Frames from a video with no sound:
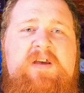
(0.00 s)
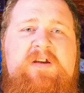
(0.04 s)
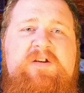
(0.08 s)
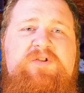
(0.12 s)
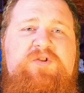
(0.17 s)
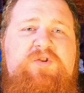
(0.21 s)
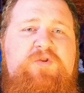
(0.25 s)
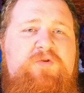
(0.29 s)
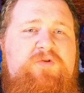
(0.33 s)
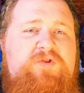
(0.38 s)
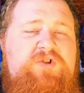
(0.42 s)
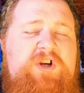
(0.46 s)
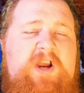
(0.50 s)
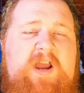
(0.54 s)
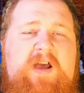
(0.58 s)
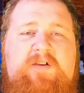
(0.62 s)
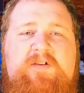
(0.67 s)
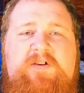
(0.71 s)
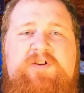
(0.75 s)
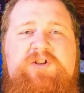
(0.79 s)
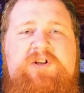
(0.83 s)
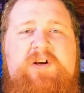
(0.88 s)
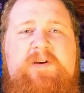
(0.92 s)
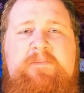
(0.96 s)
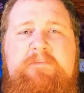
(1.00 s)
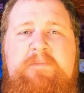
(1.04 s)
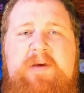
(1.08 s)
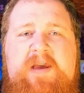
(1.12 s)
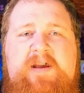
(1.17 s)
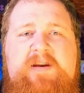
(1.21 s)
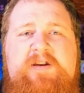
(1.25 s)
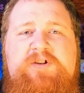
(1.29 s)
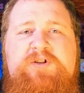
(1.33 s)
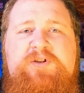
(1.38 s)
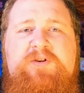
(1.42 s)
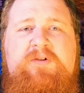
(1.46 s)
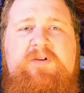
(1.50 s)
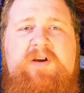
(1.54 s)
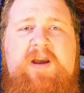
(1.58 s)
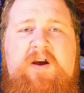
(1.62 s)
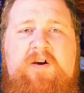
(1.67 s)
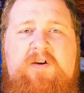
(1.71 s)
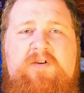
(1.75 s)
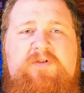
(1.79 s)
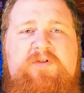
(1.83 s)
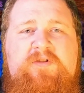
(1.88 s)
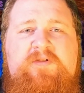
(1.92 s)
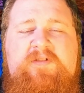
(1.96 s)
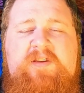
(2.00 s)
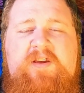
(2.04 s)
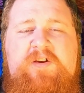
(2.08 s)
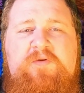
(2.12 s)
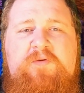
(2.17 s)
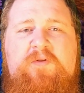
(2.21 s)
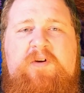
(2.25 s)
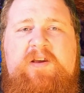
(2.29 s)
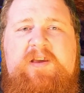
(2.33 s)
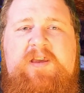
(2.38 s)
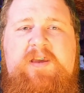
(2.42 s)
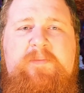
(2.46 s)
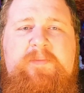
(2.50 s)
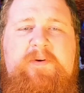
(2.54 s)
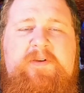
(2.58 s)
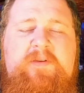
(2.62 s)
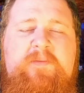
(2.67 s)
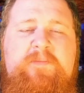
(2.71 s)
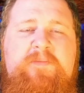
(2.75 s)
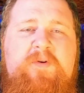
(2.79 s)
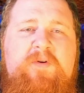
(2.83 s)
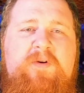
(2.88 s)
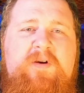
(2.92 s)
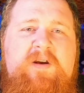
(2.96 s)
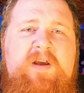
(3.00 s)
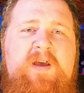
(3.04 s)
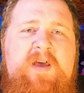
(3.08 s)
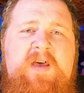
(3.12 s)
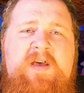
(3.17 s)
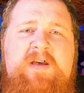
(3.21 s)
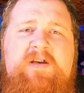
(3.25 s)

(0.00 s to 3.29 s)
to challenge and banish your characters that you want to keep on the board.